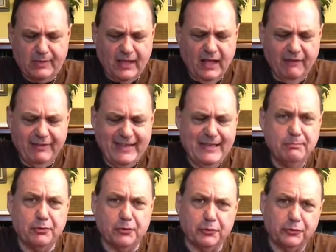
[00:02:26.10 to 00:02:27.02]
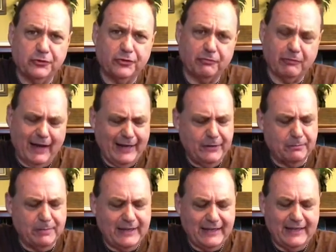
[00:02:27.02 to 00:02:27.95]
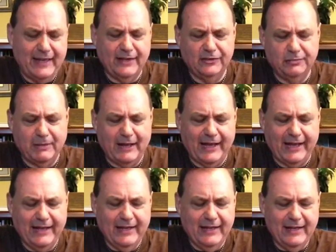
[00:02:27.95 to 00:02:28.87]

of Hebrews, the writer begins by